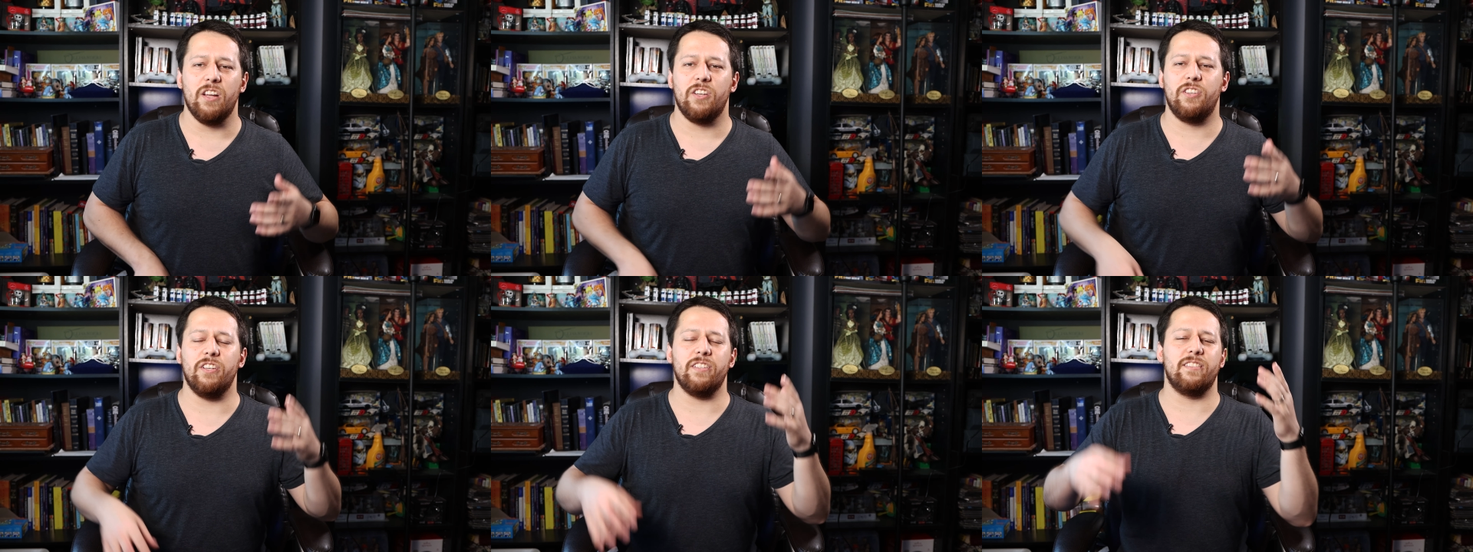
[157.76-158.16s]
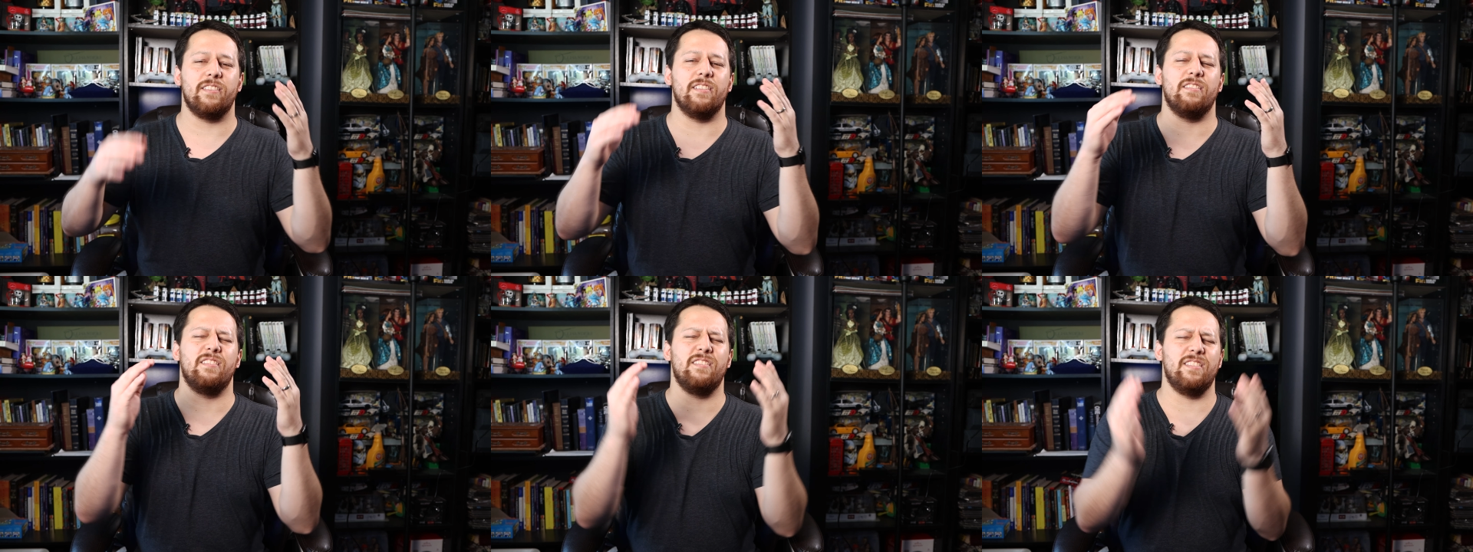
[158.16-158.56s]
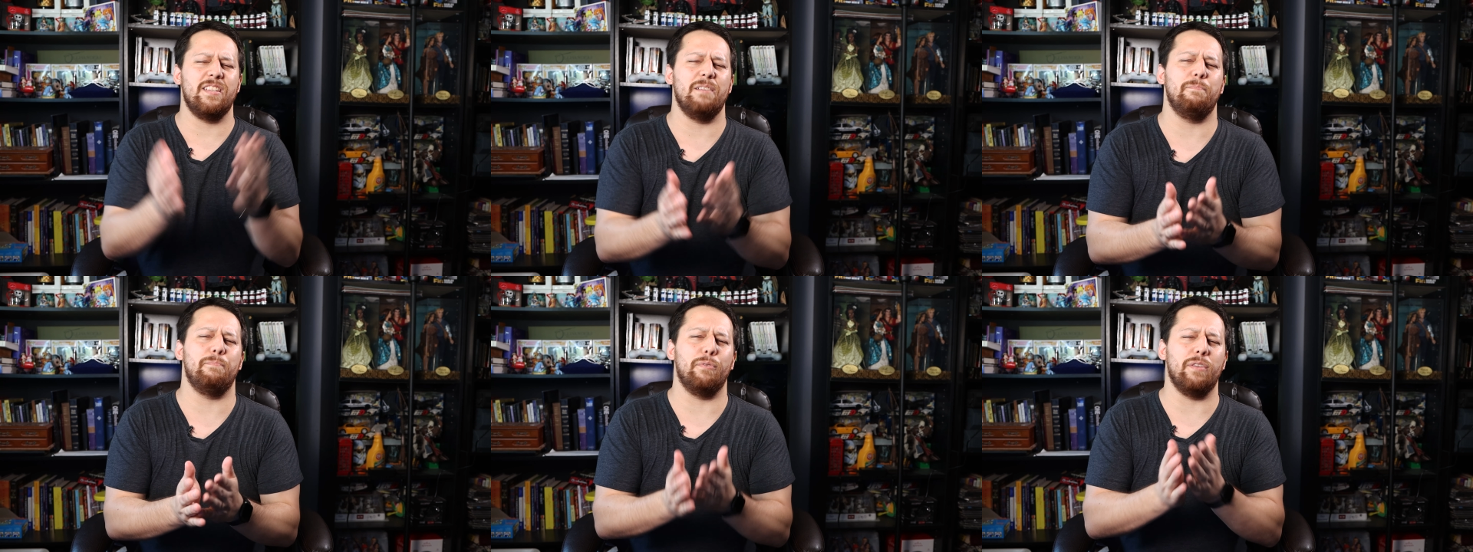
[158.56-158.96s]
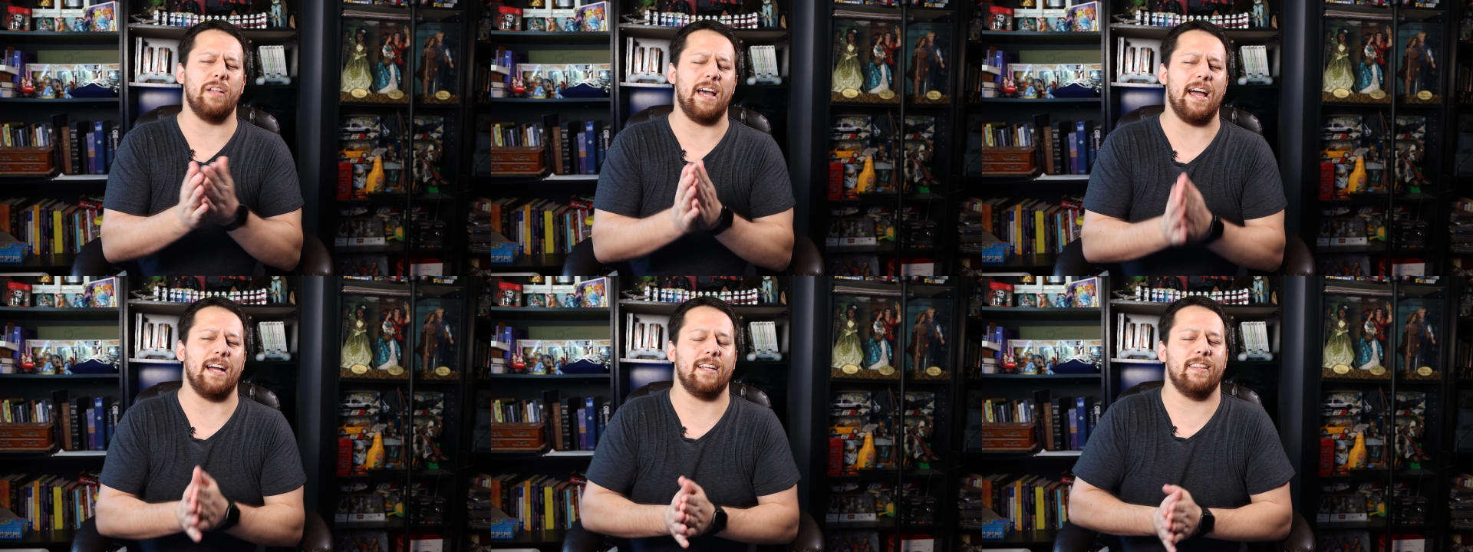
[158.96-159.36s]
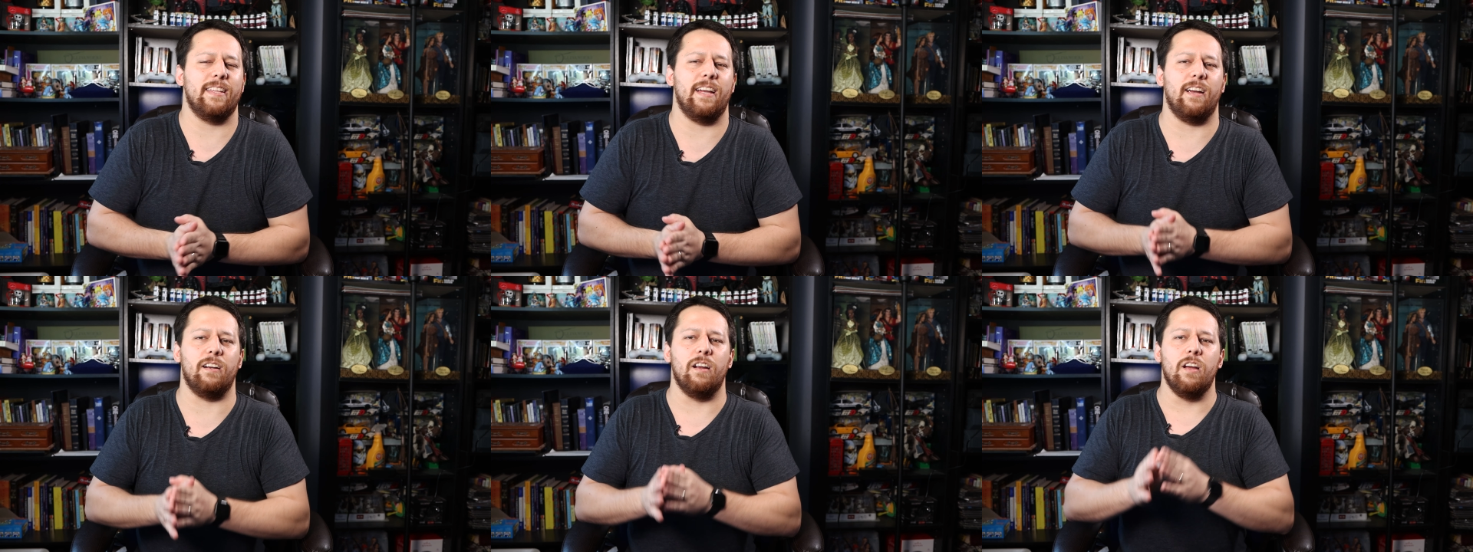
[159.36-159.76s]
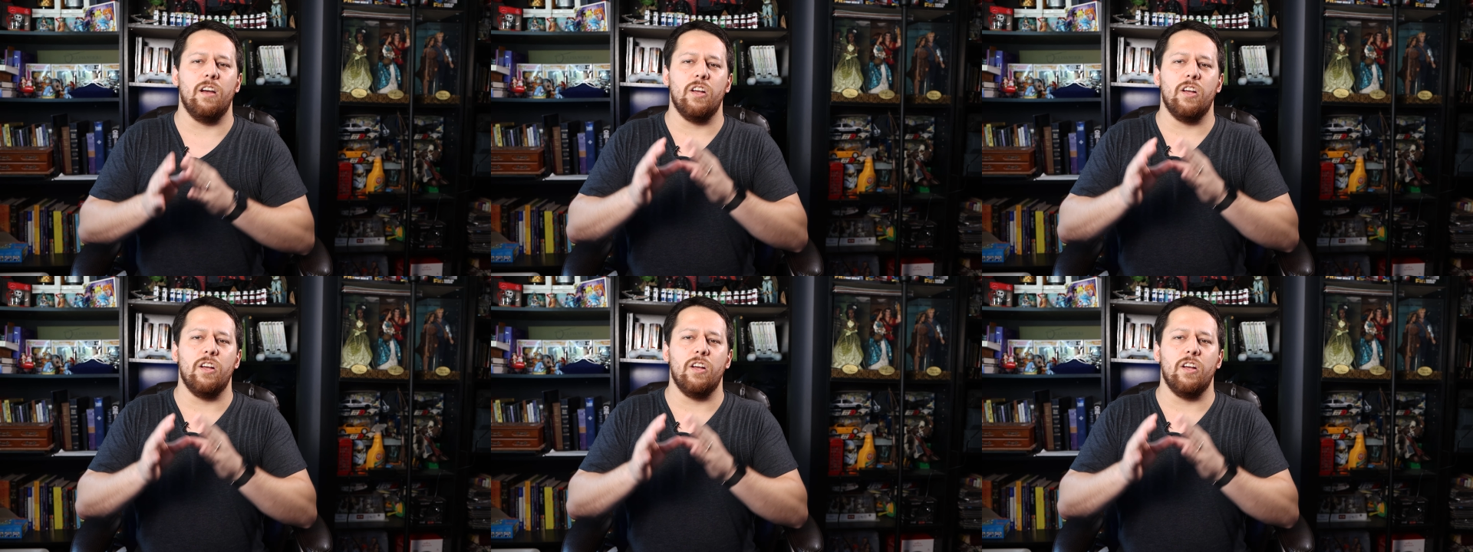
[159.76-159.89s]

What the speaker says: Just the simple act there